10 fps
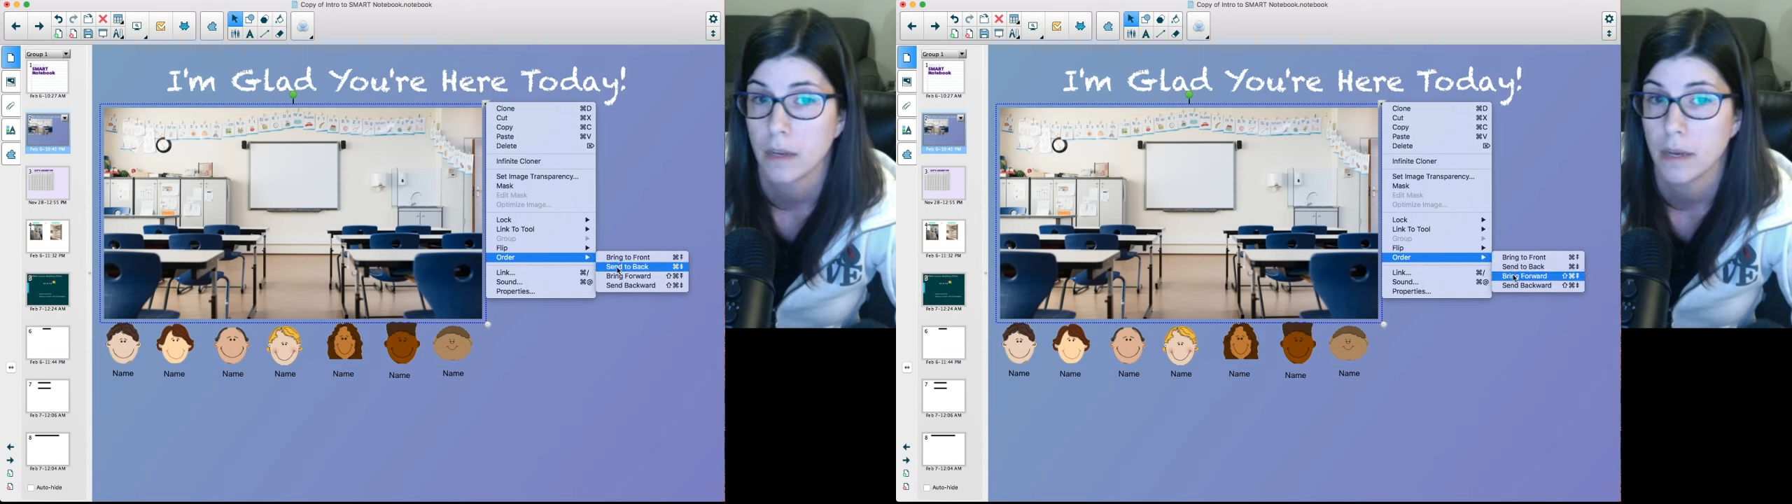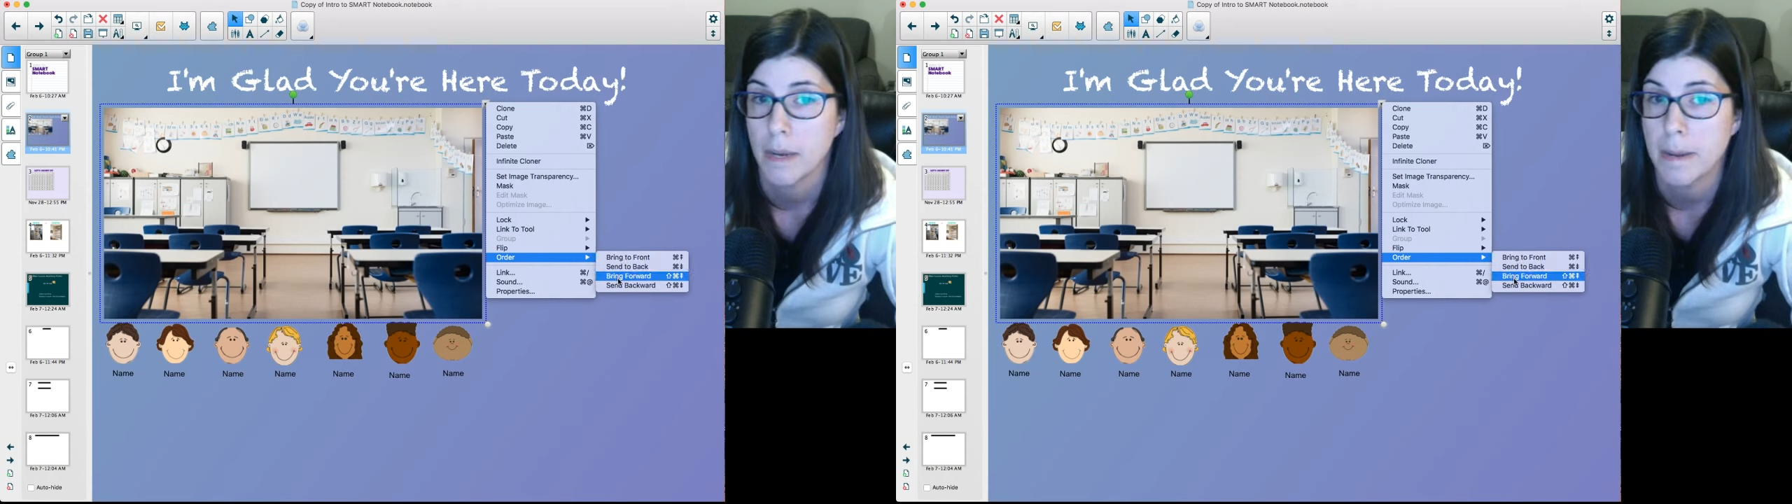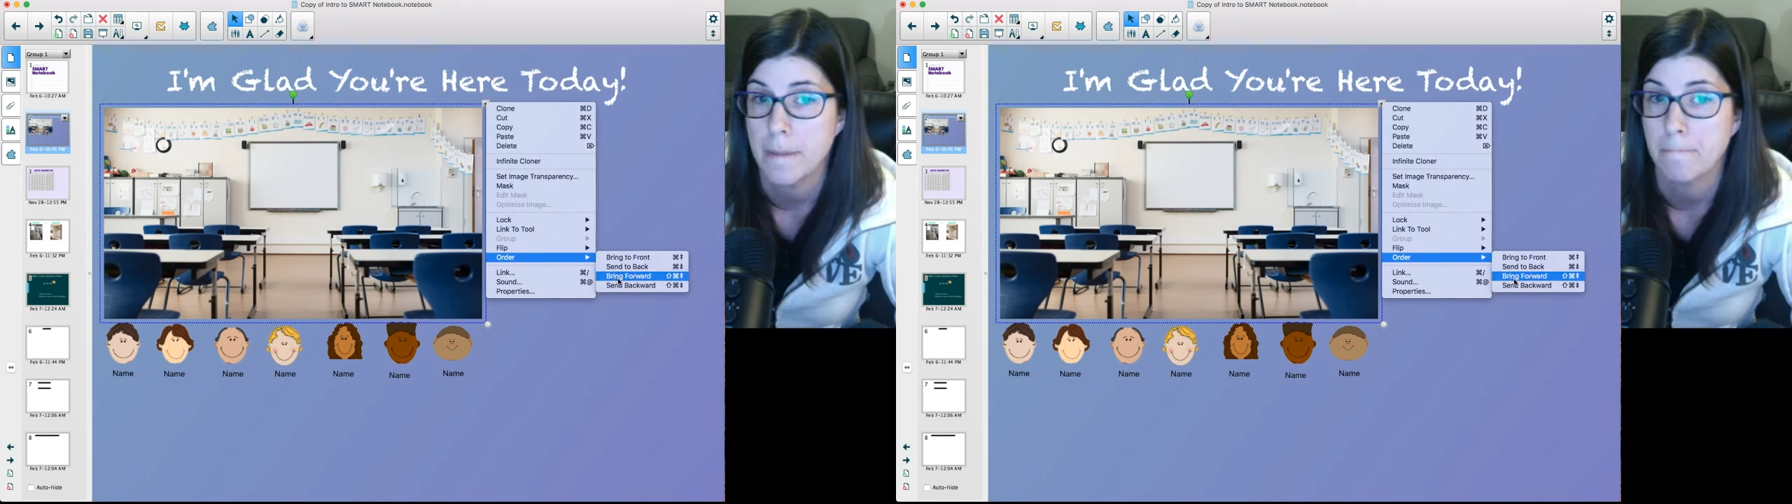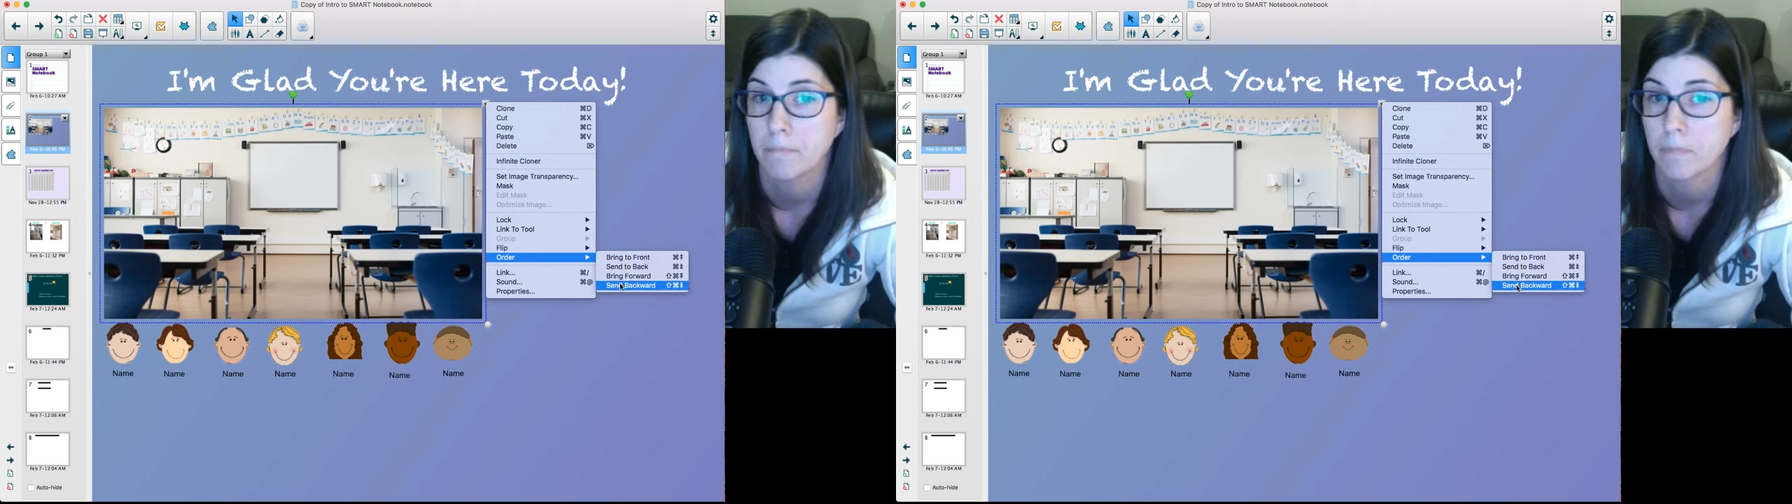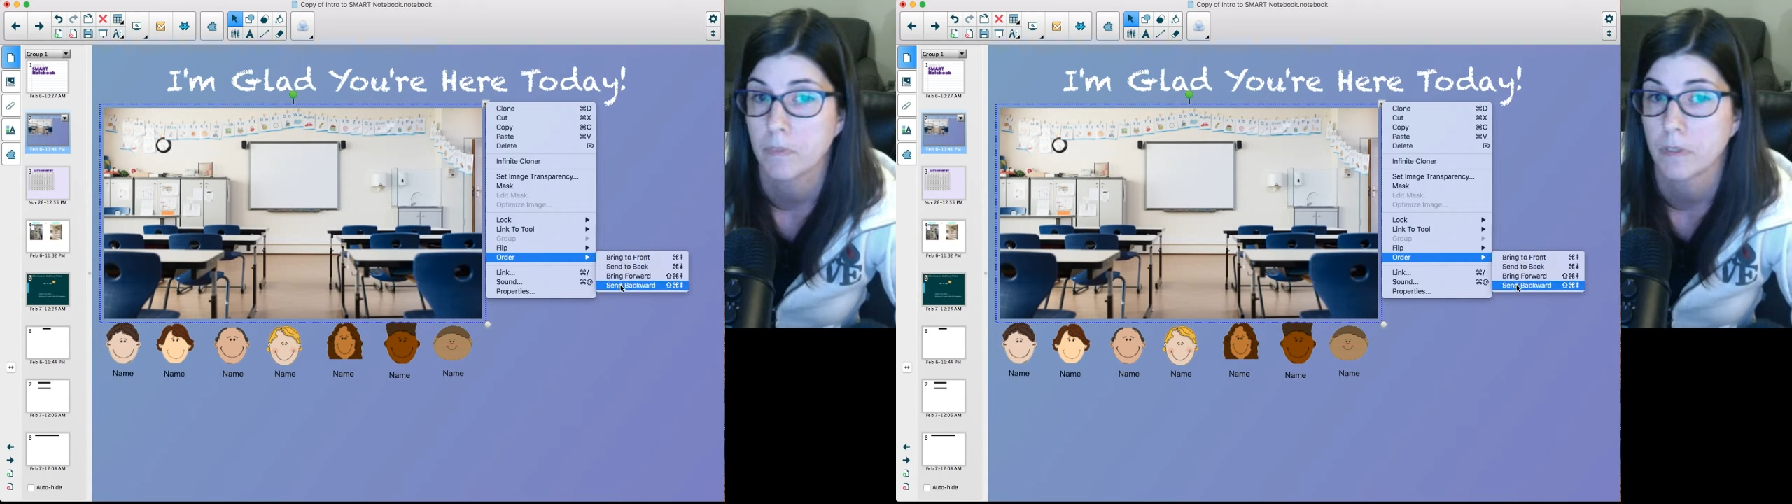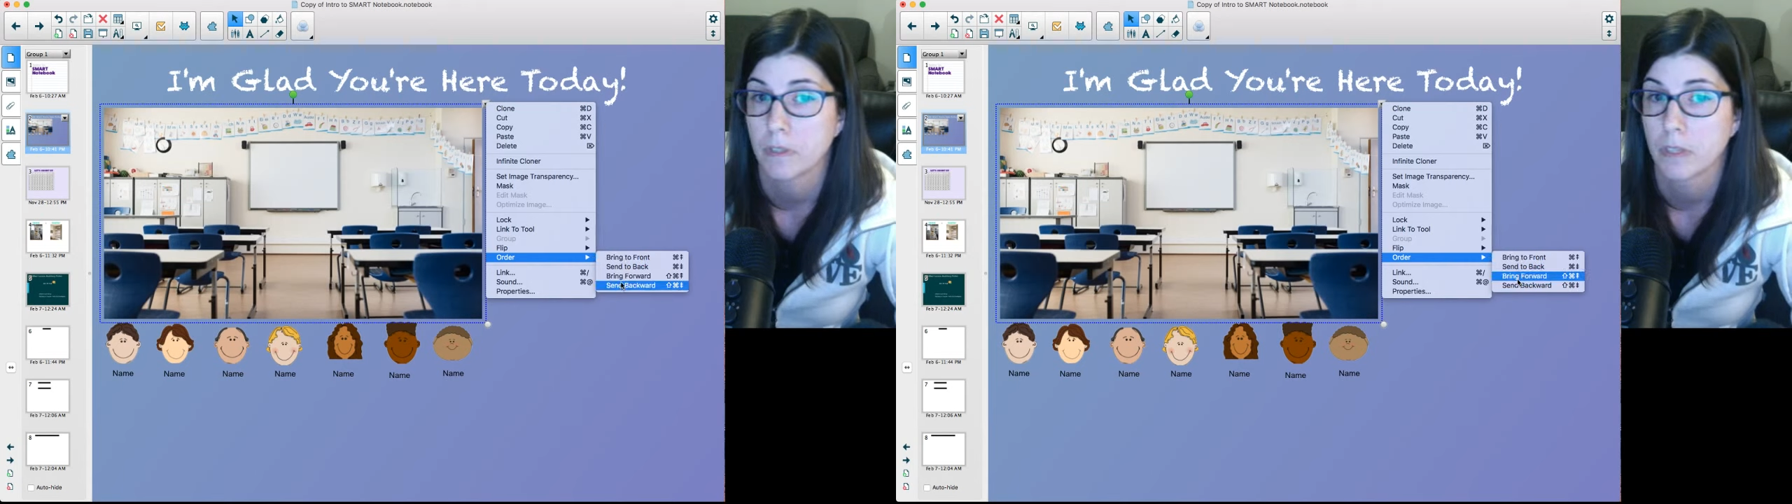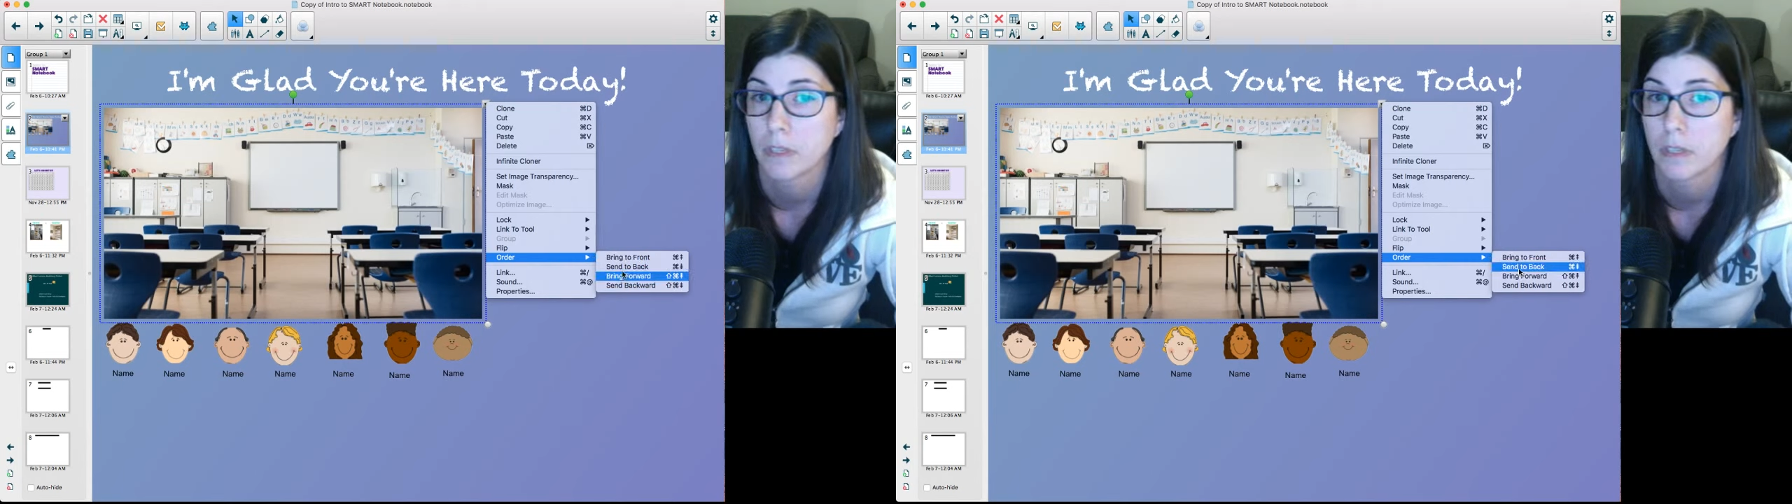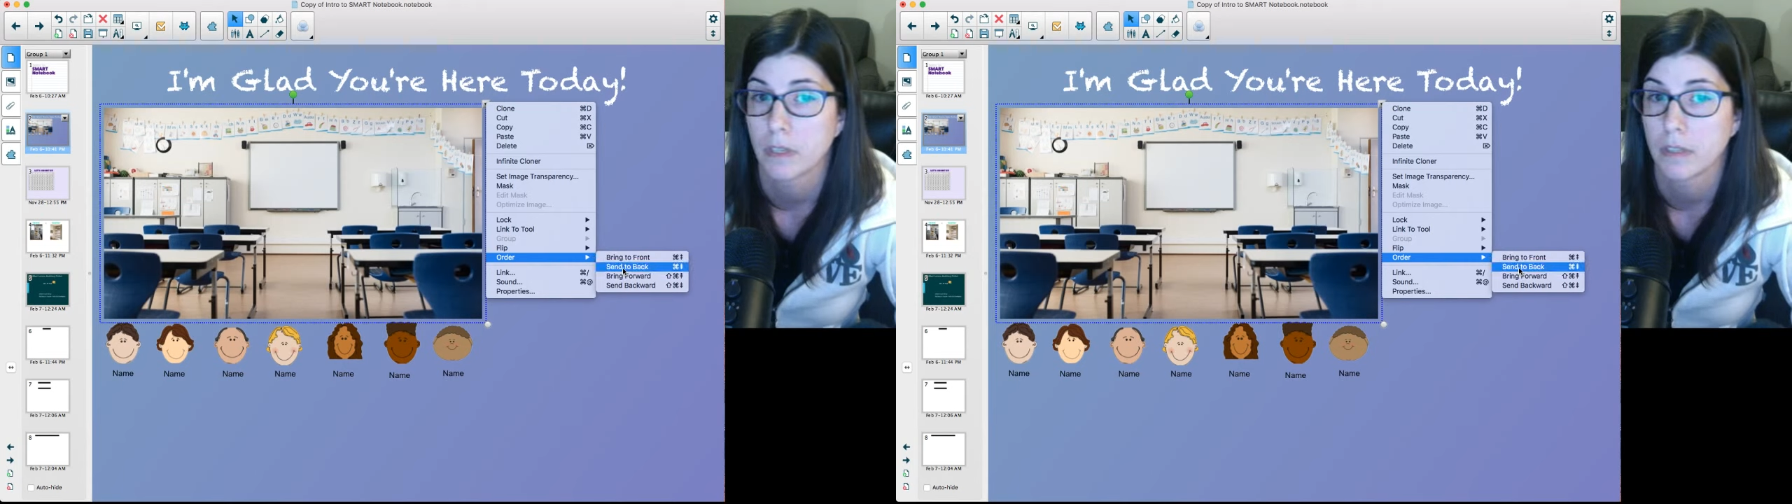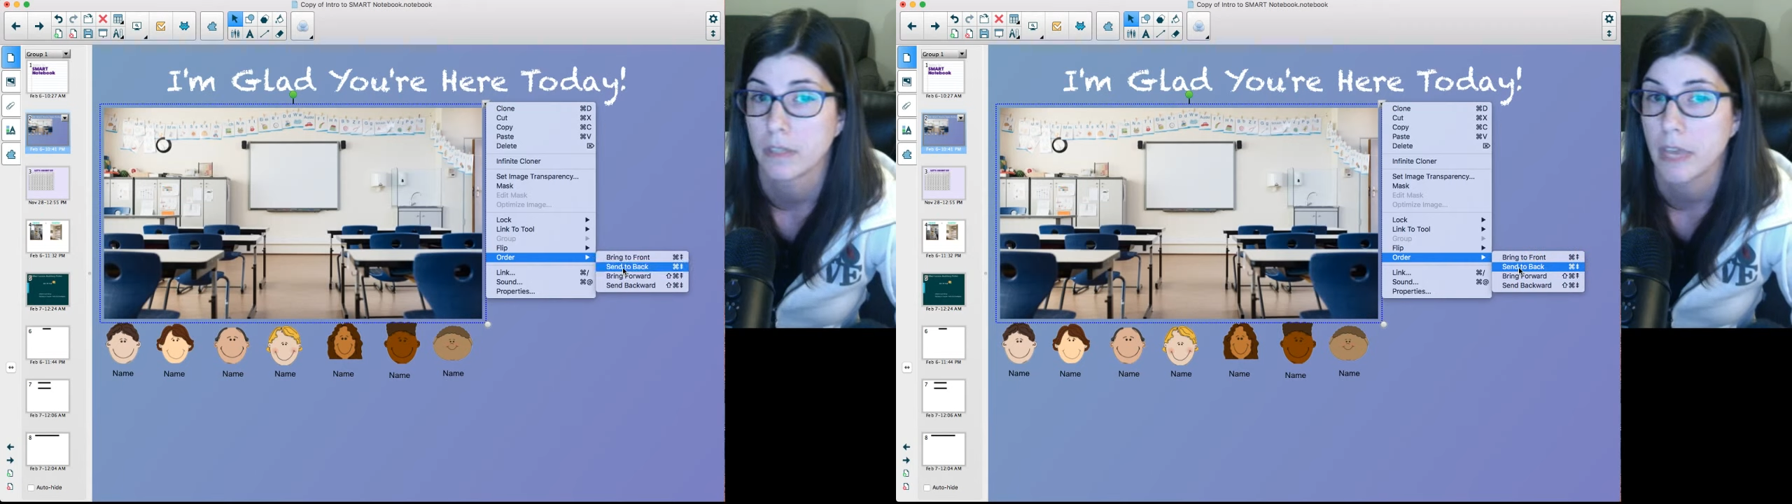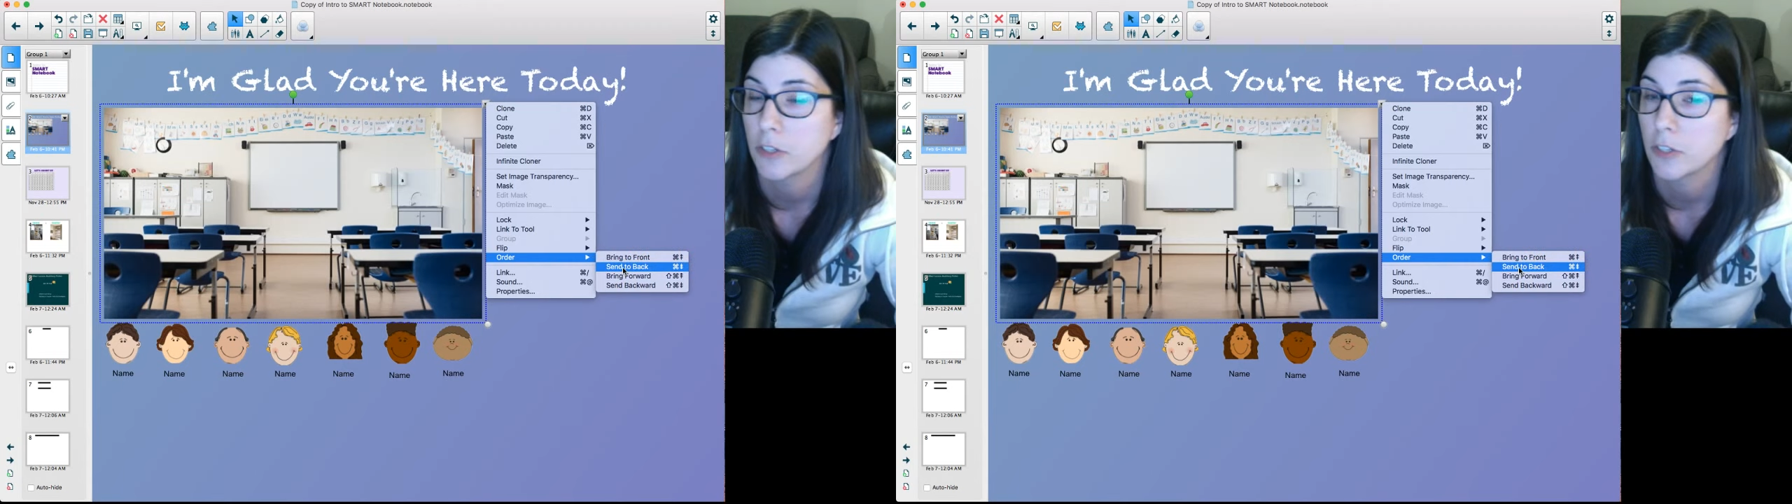
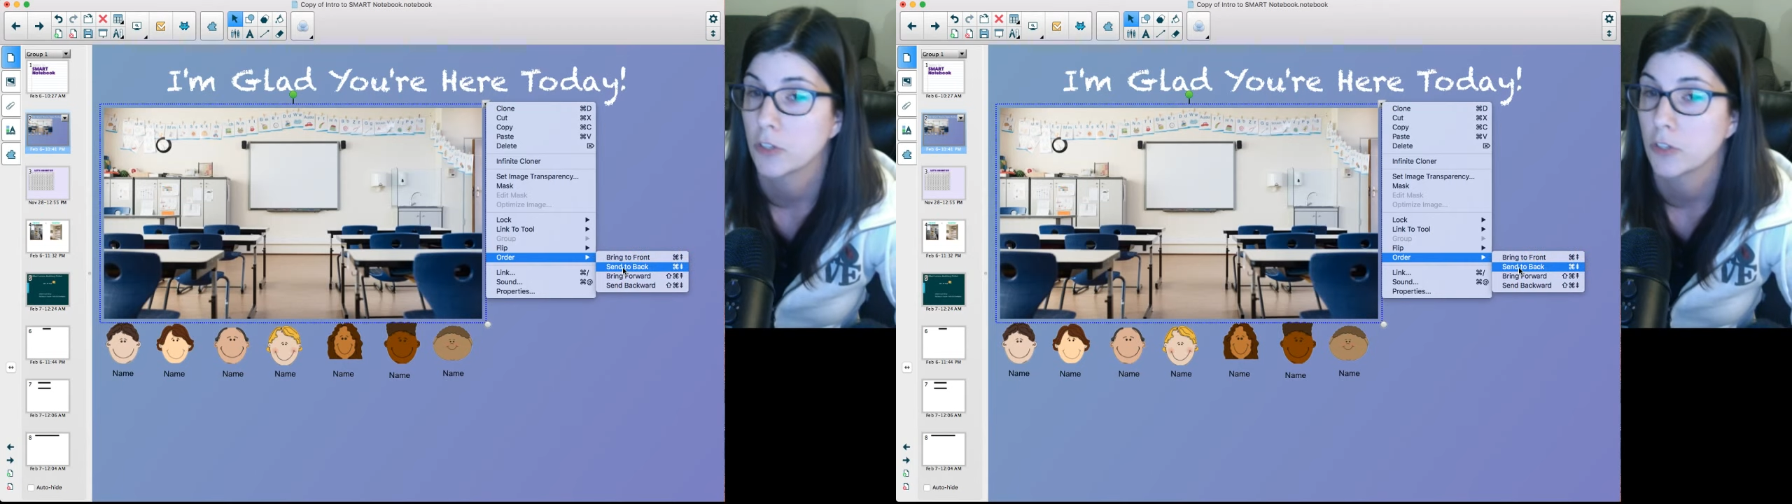Send